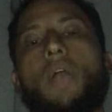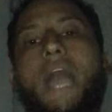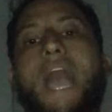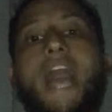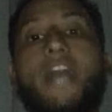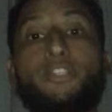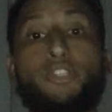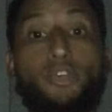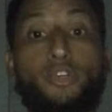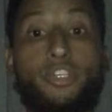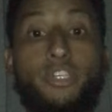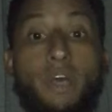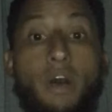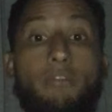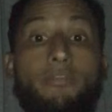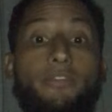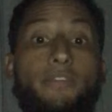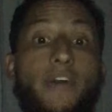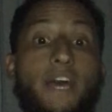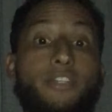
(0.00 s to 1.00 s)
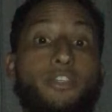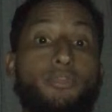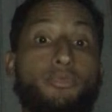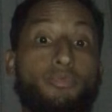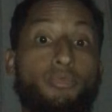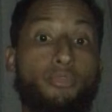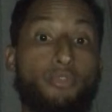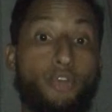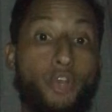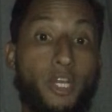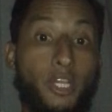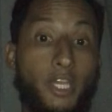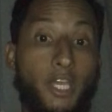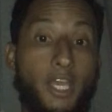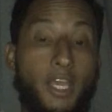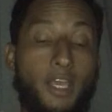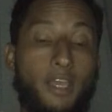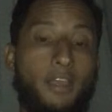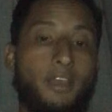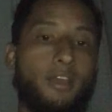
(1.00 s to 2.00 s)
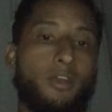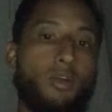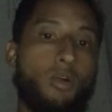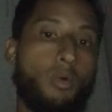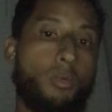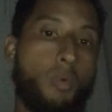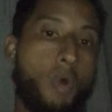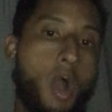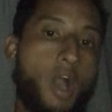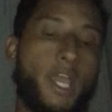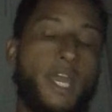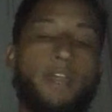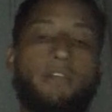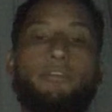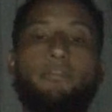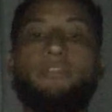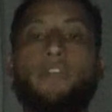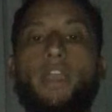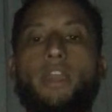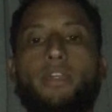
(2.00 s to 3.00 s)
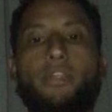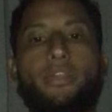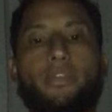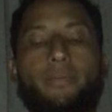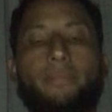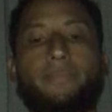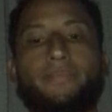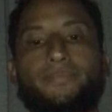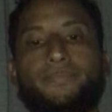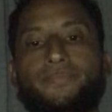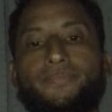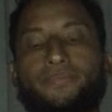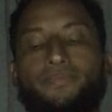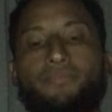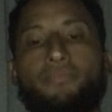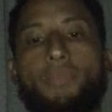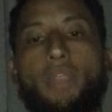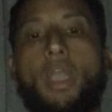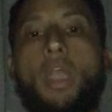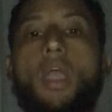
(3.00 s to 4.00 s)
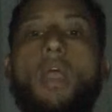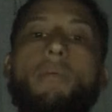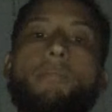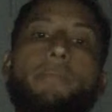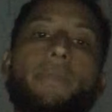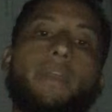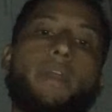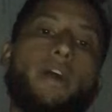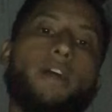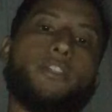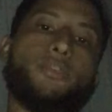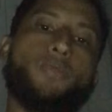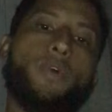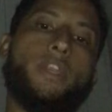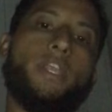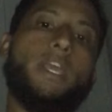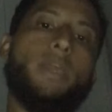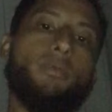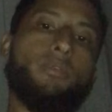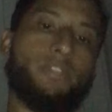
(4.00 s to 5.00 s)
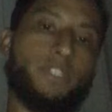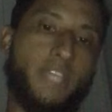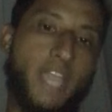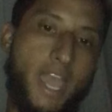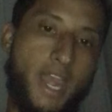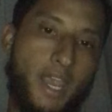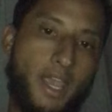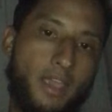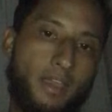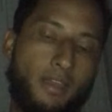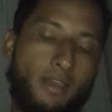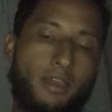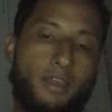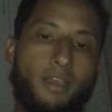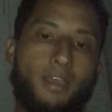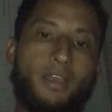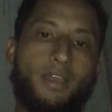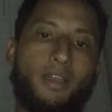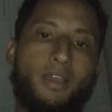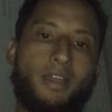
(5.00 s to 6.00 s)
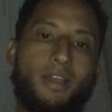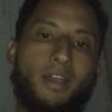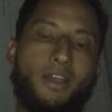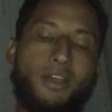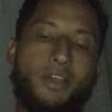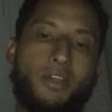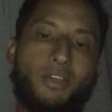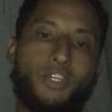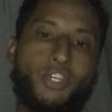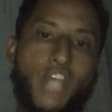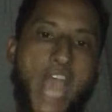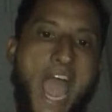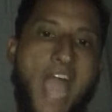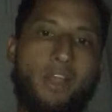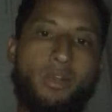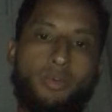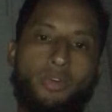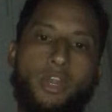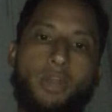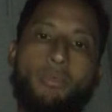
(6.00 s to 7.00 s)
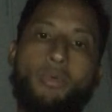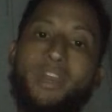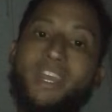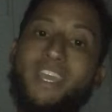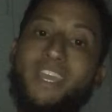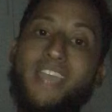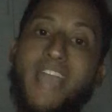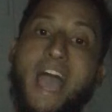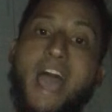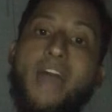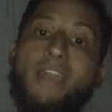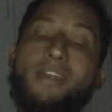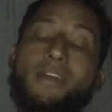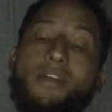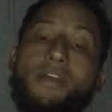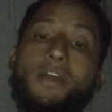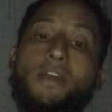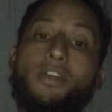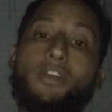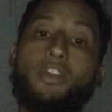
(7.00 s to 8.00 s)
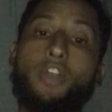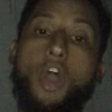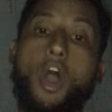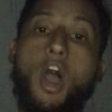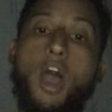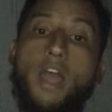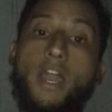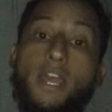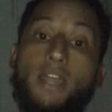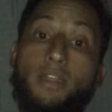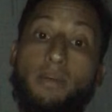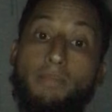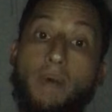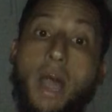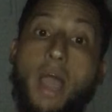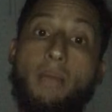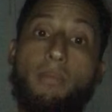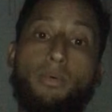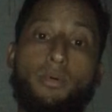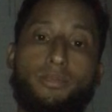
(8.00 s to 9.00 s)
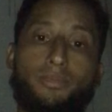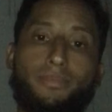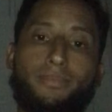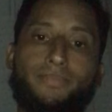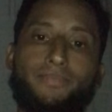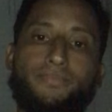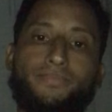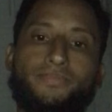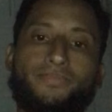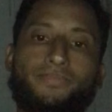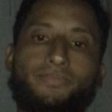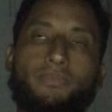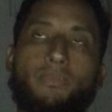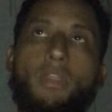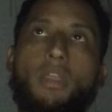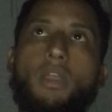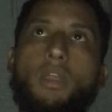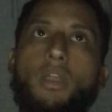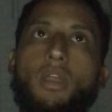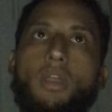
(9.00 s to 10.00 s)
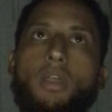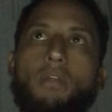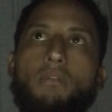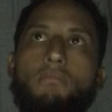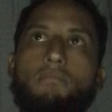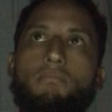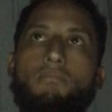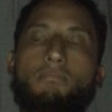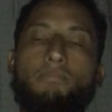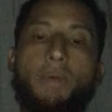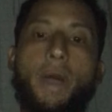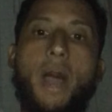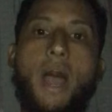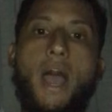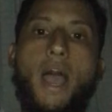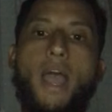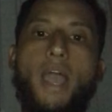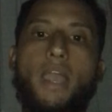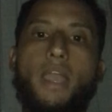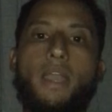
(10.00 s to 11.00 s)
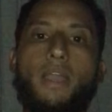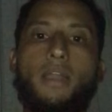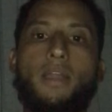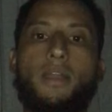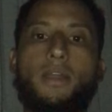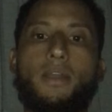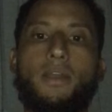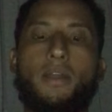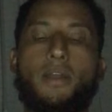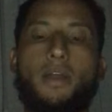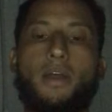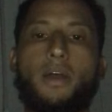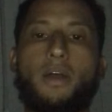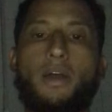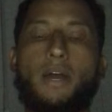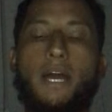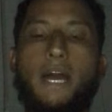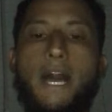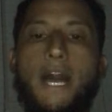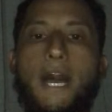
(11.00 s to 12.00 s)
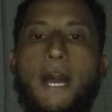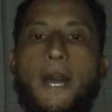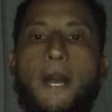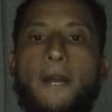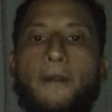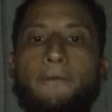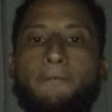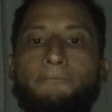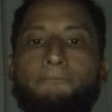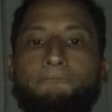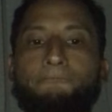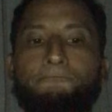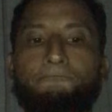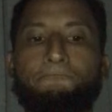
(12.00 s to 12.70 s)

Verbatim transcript: Ask yourself if that's really walking in faith. Because when he was getting shackled and when he got caught in the Bible by um,